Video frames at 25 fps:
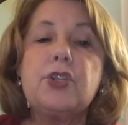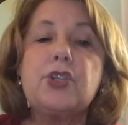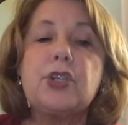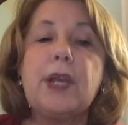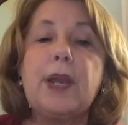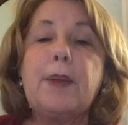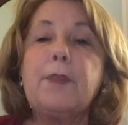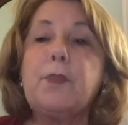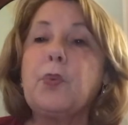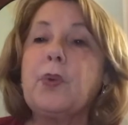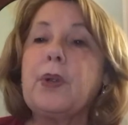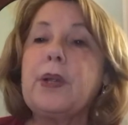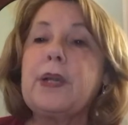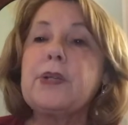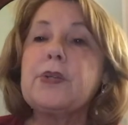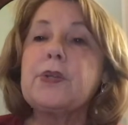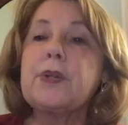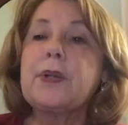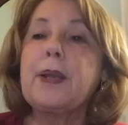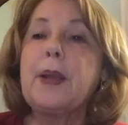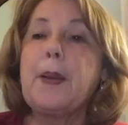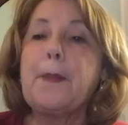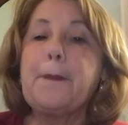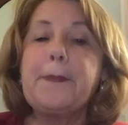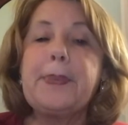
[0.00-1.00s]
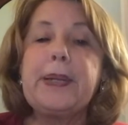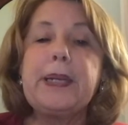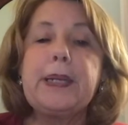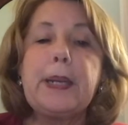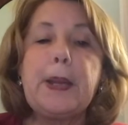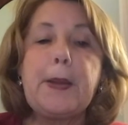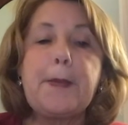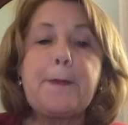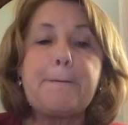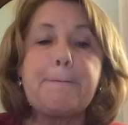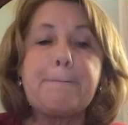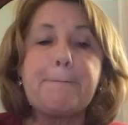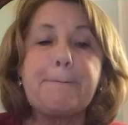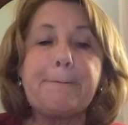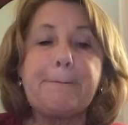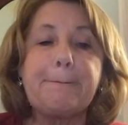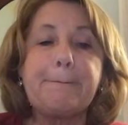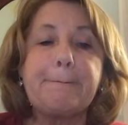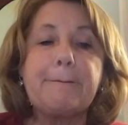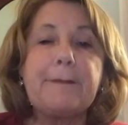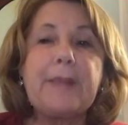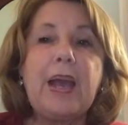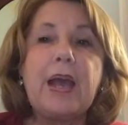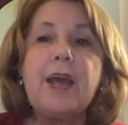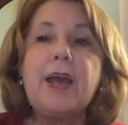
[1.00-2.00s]
Gem Razor Company,
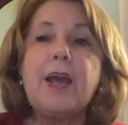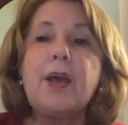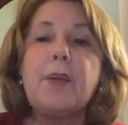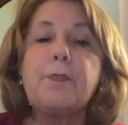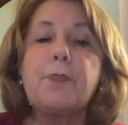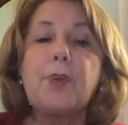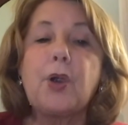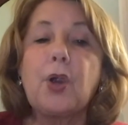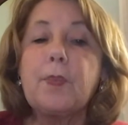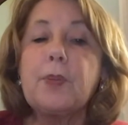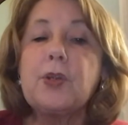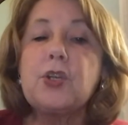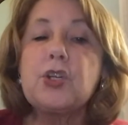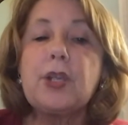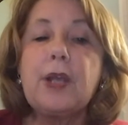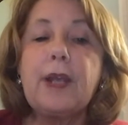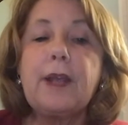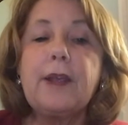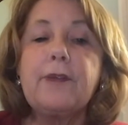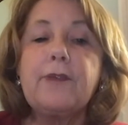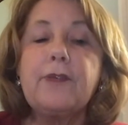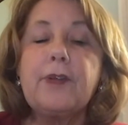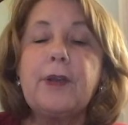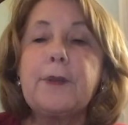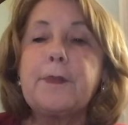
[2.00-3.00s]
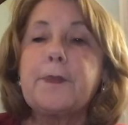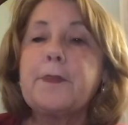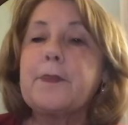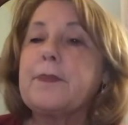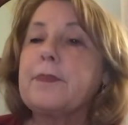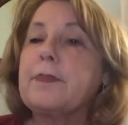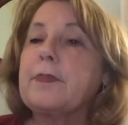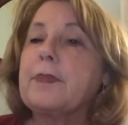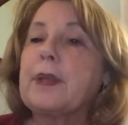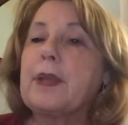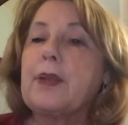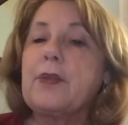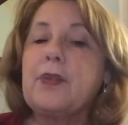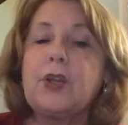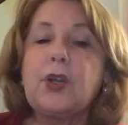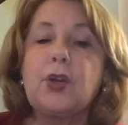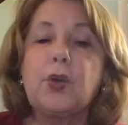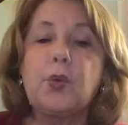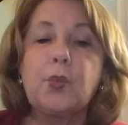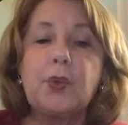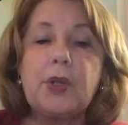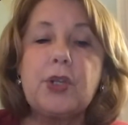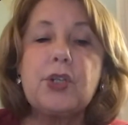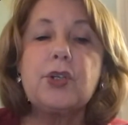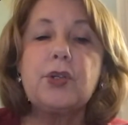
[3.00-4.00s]
Burma Shave, the
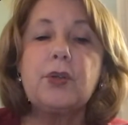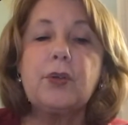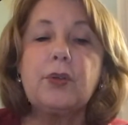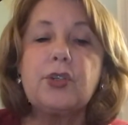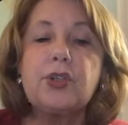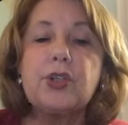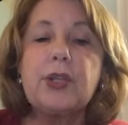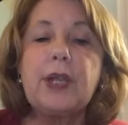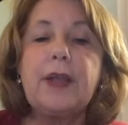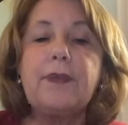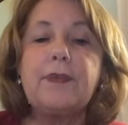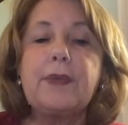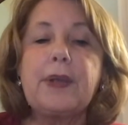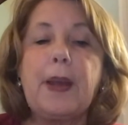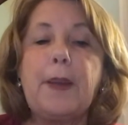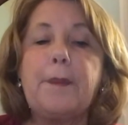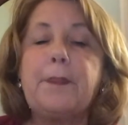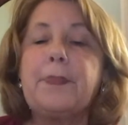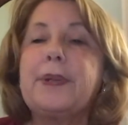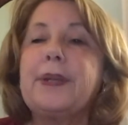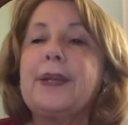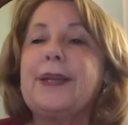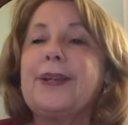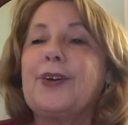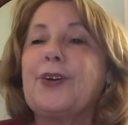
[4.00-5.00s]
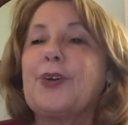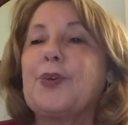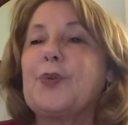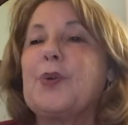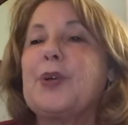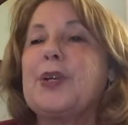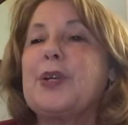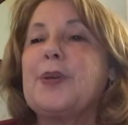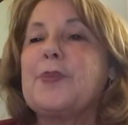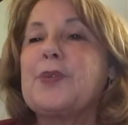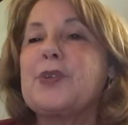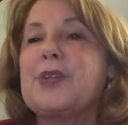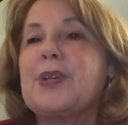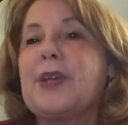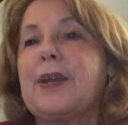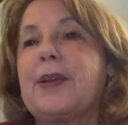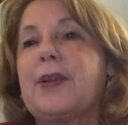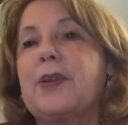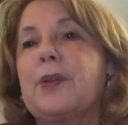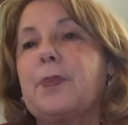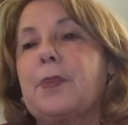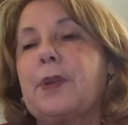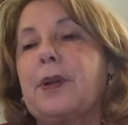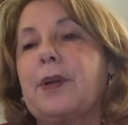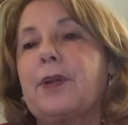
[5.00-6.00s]
Original Shave Company, or William
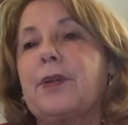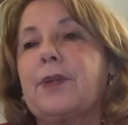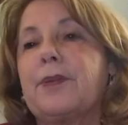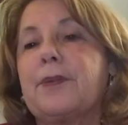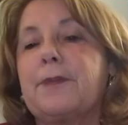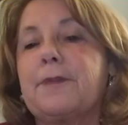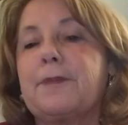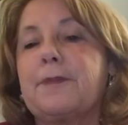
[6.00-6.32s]
Shakespeare?